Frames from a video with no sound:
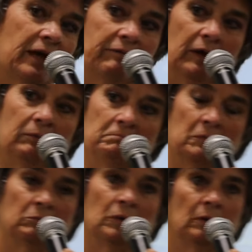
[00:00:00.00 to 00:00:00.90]
having
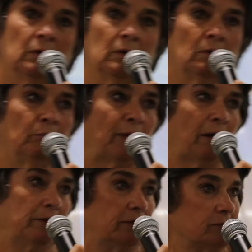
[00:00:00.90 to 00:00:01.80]

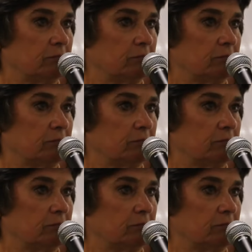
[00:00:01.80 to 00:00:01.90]
brownies.